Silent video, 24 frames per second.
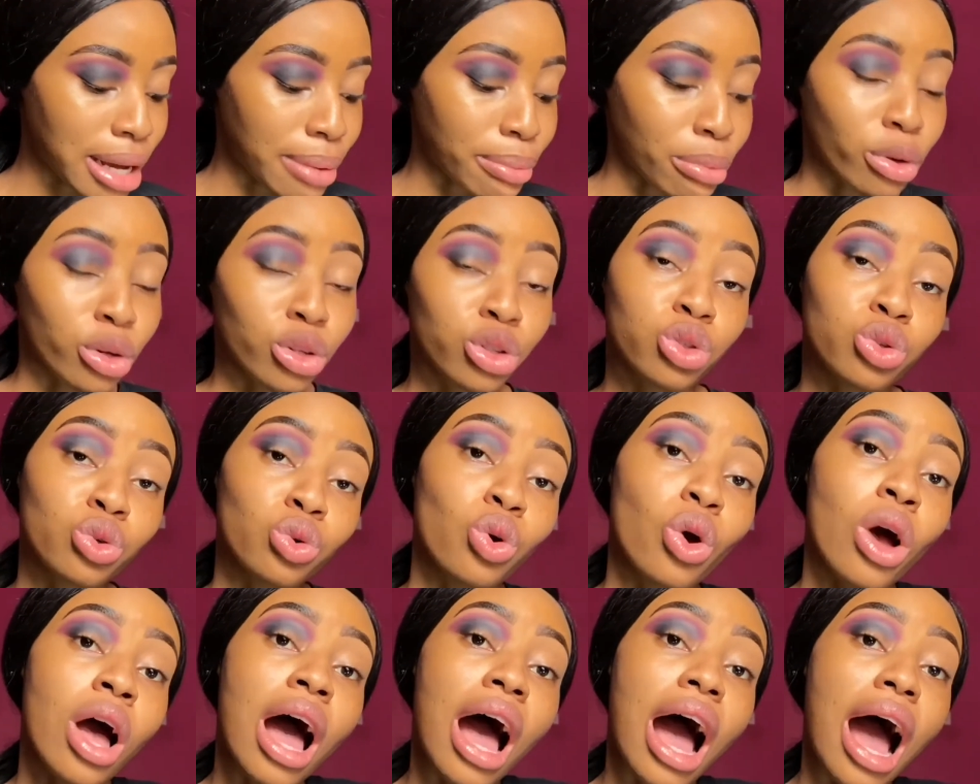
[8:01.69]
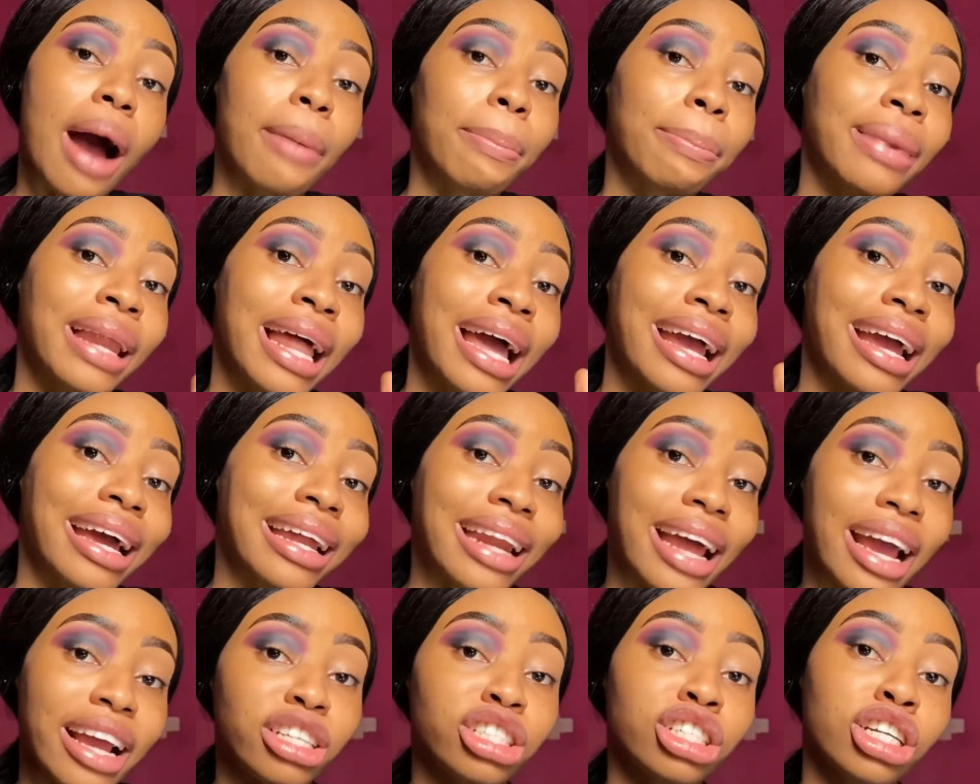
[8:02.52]
I'm going to apply an
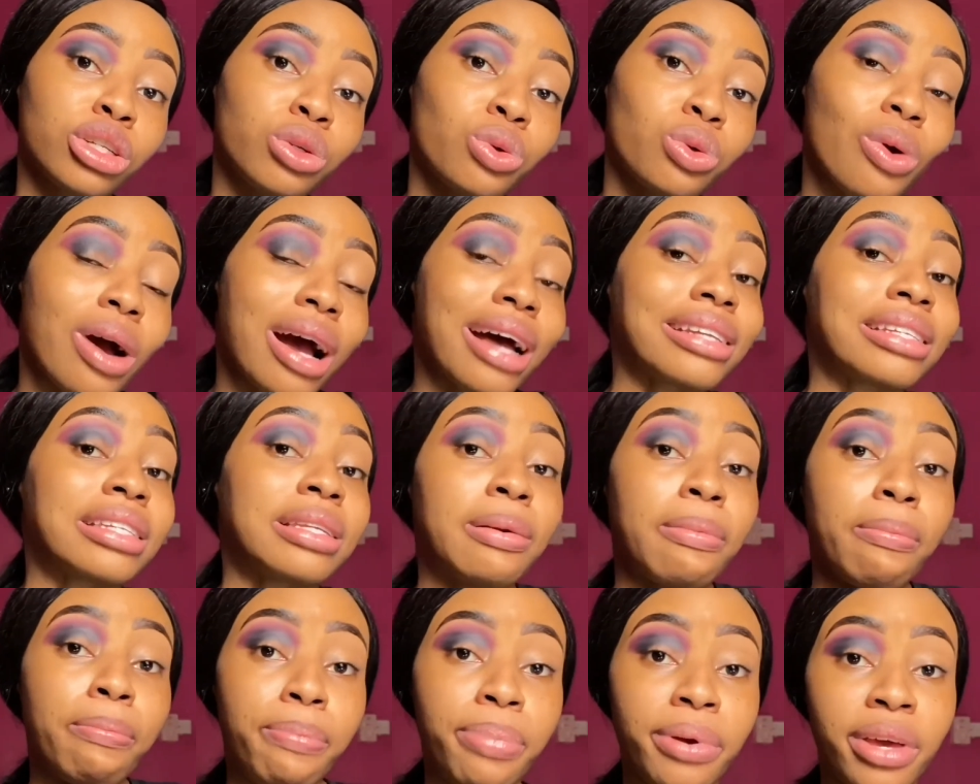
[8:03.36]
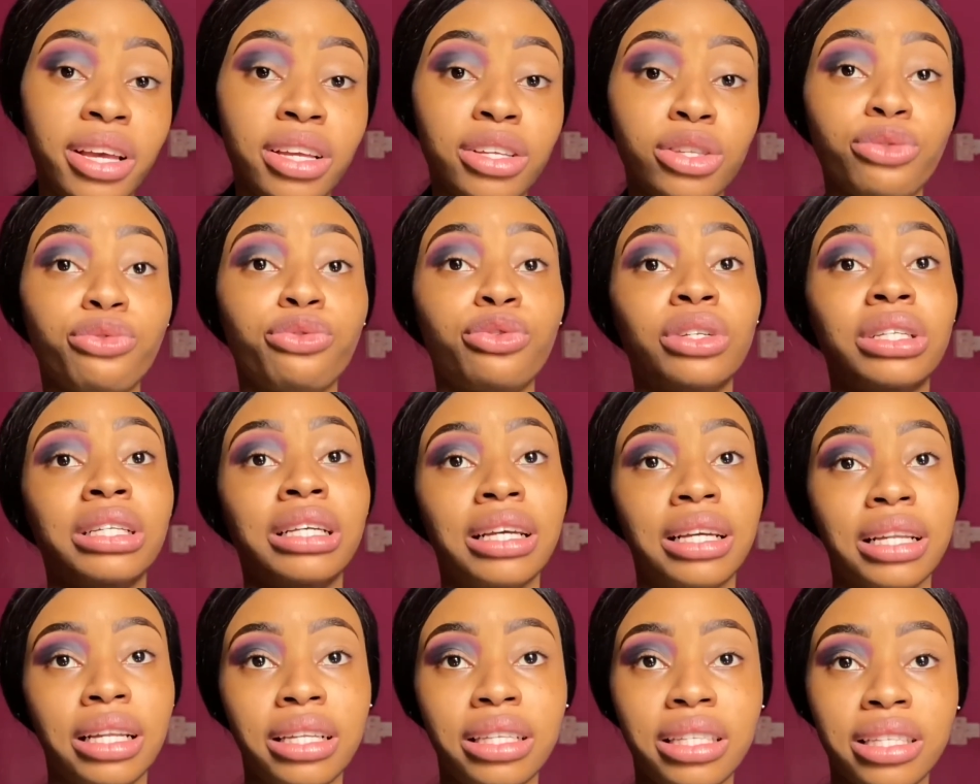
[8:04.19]
eyeshadow as the base for the
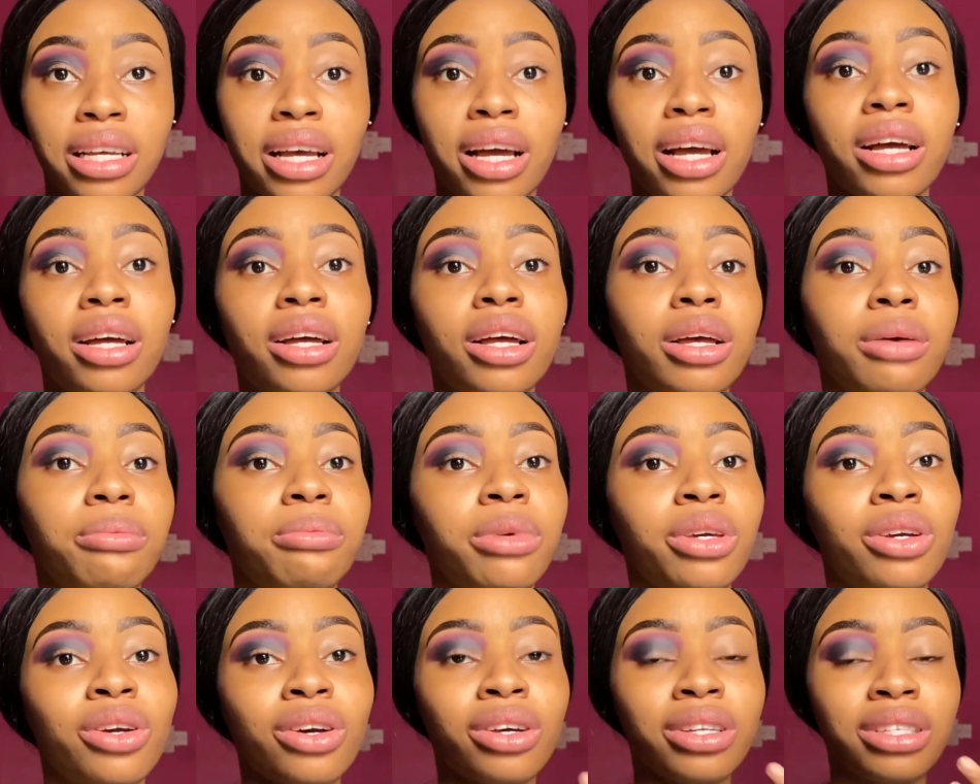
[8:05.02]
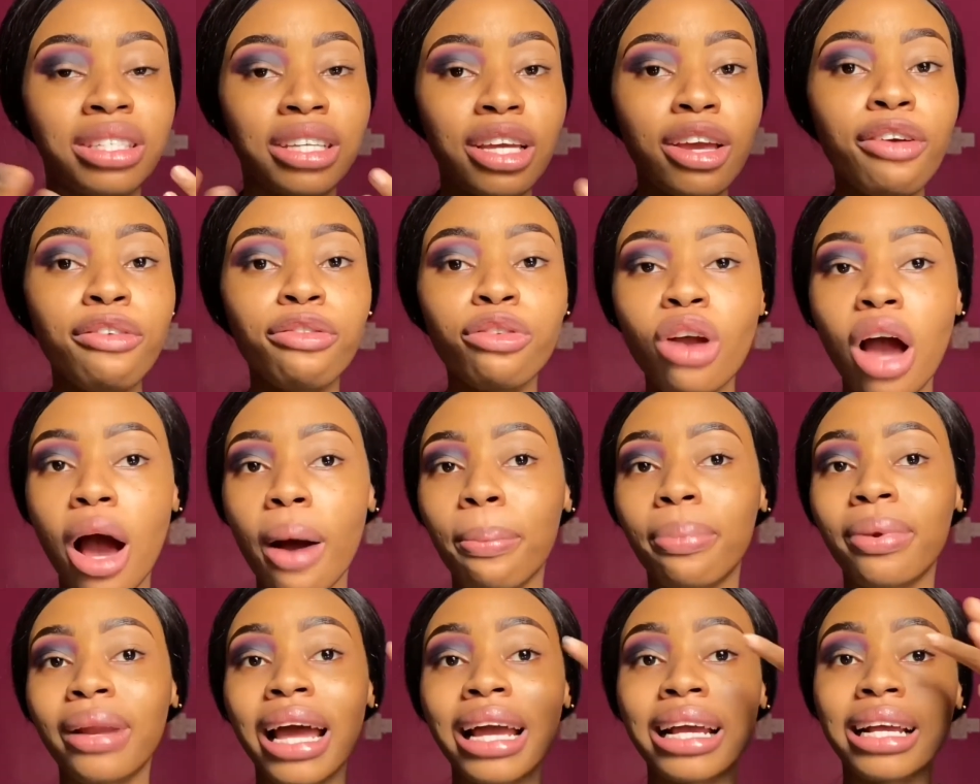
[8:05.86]
glitter, because if you
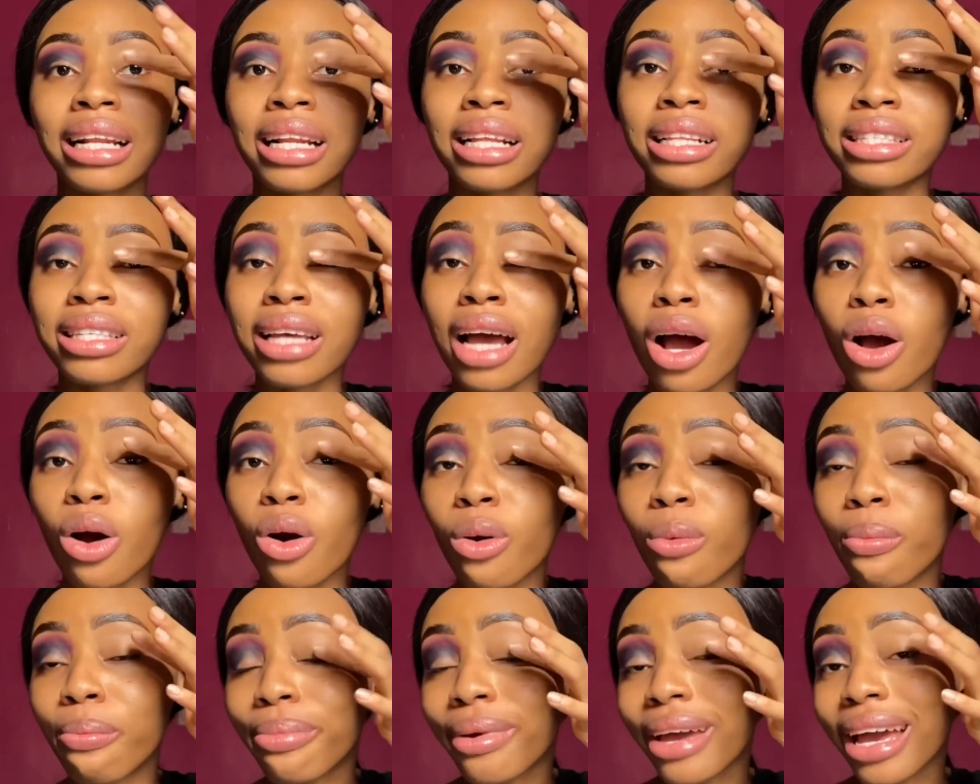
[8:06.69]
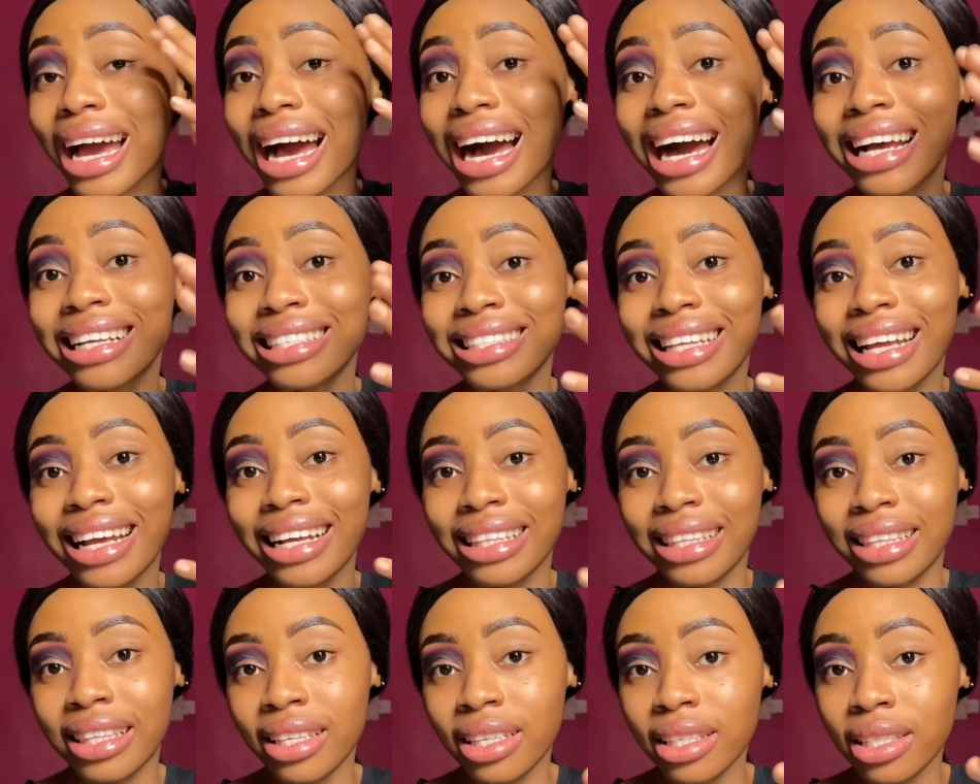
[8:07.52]
apply glitter on bare eyes
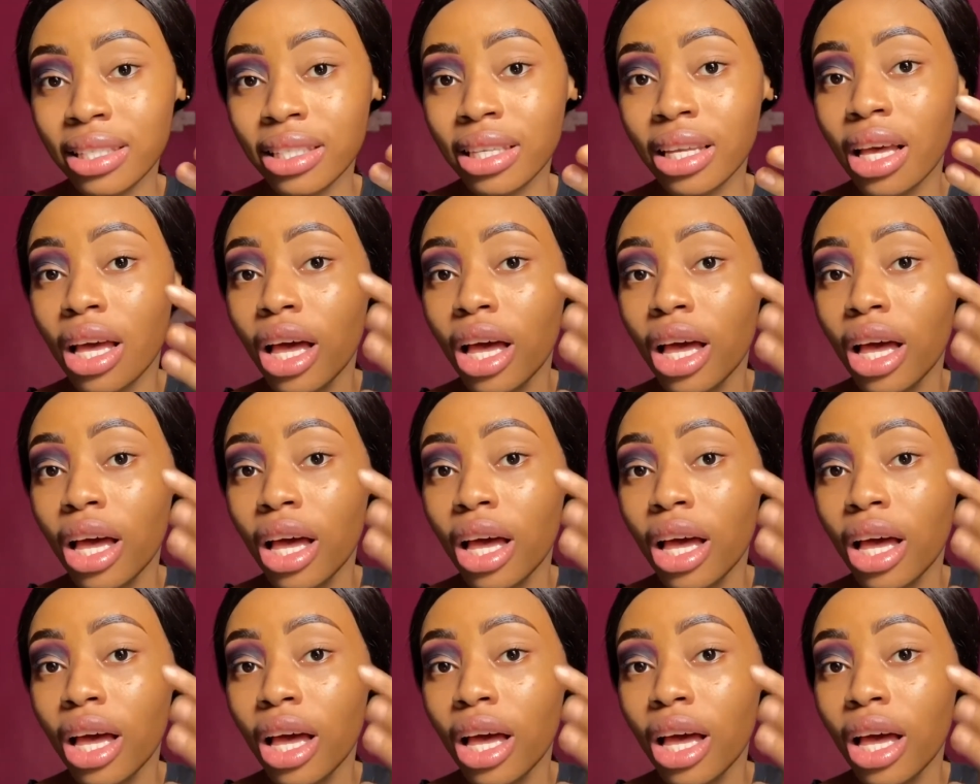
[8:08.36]
like this,